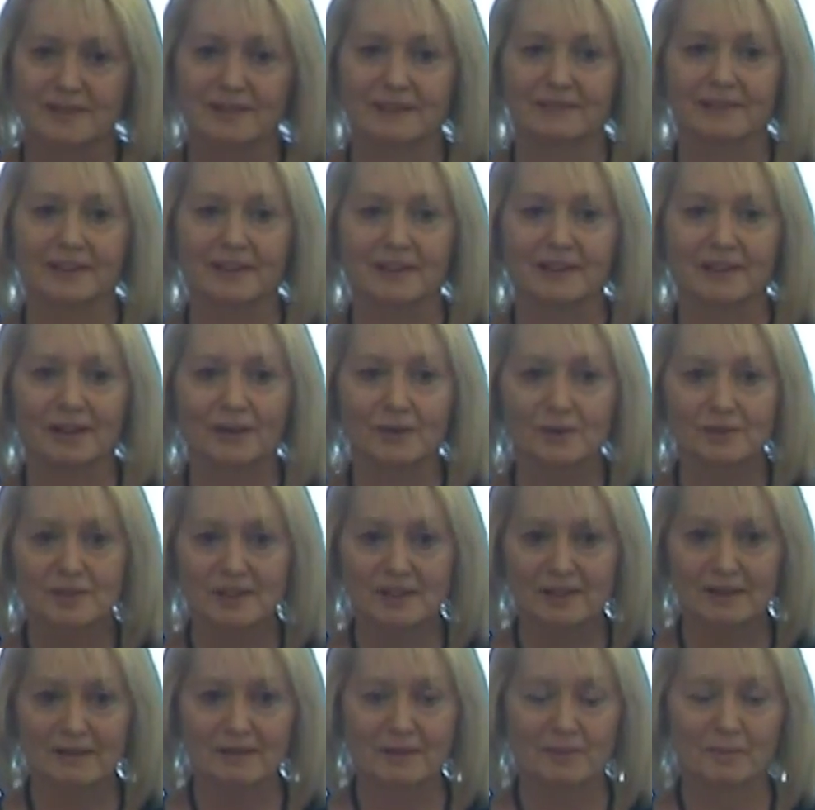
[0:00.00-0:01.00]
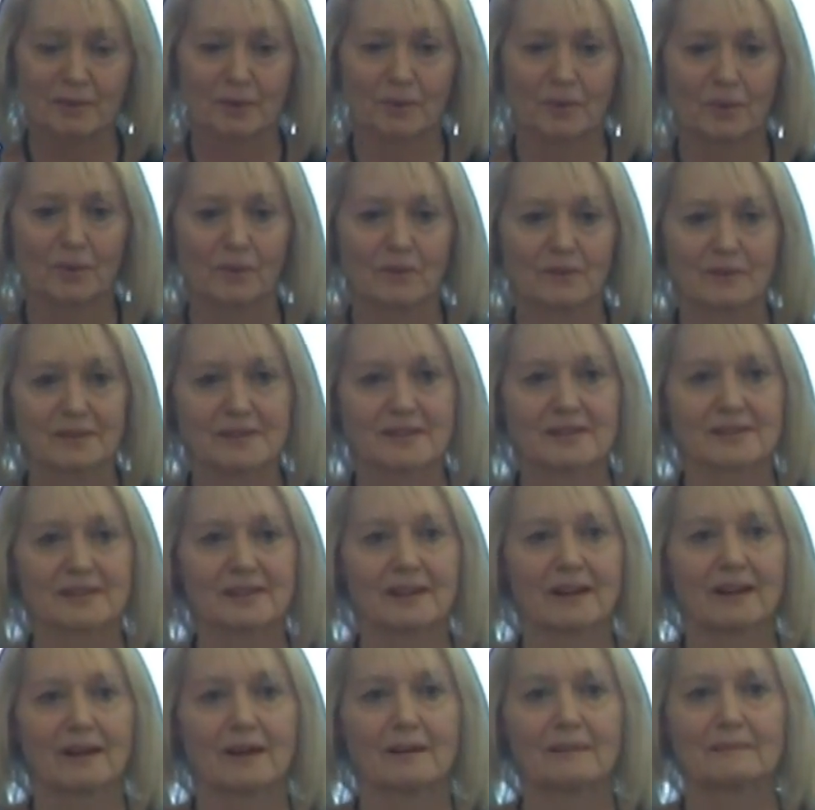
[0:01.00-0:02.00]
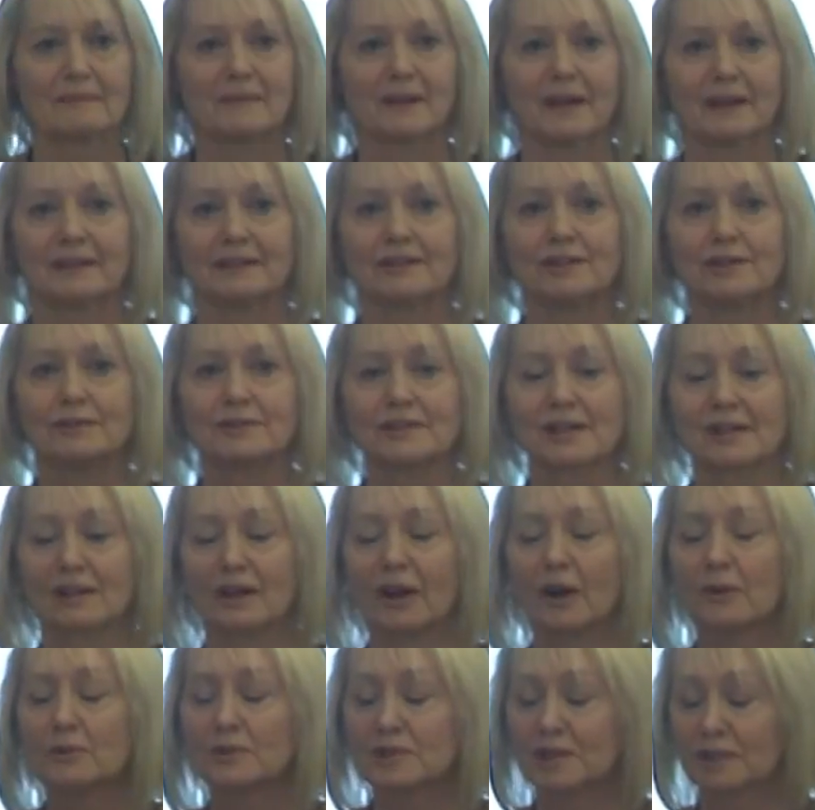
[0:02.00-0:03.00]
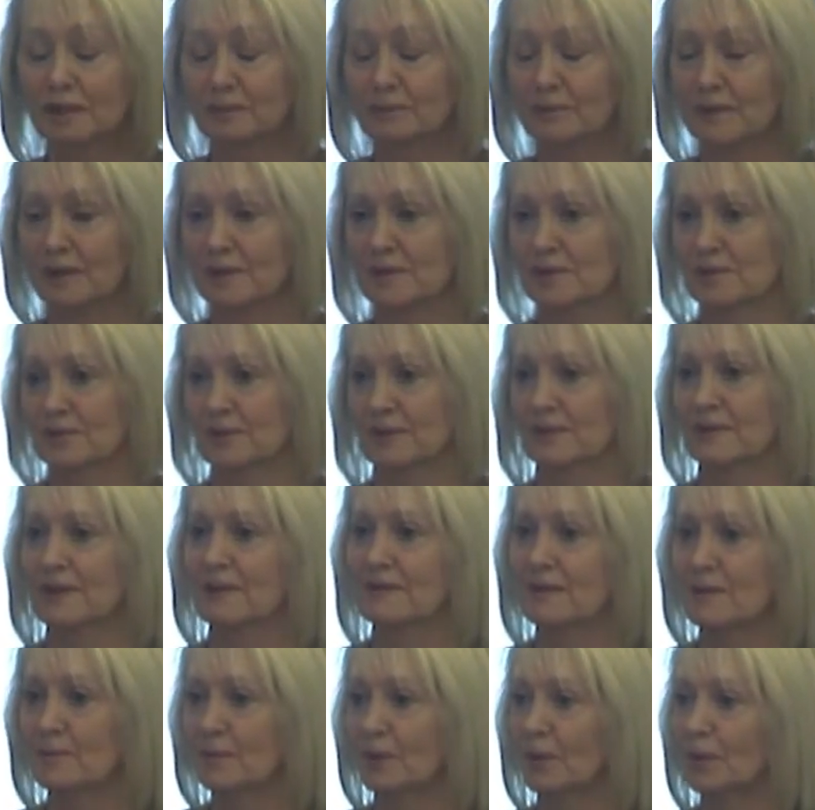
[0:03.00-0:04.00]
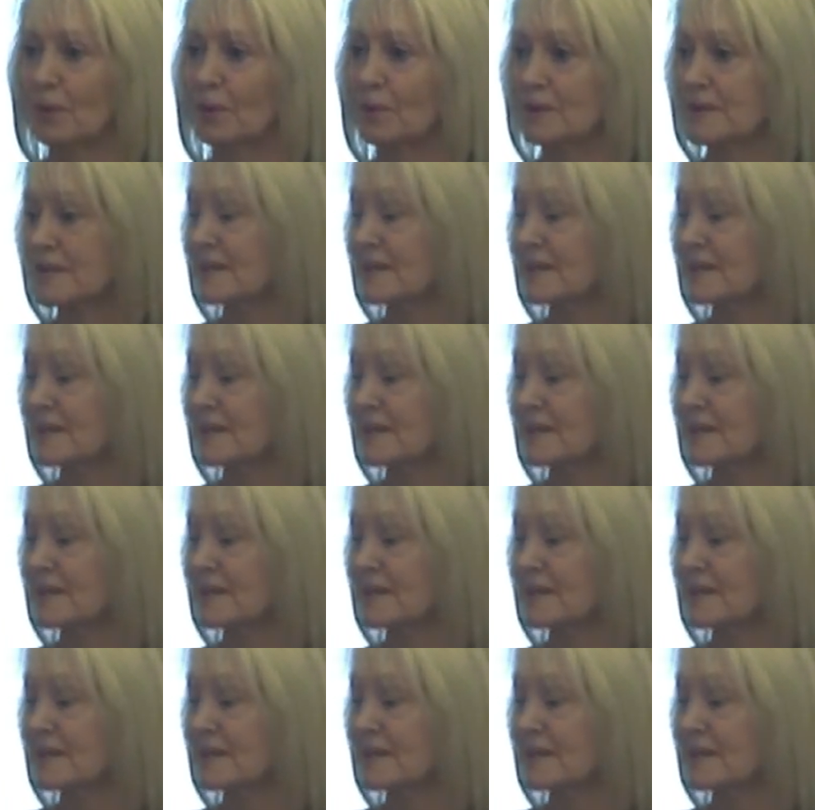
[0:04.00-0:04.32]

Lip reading: if they coach their reports and use a coaching approach with their reports,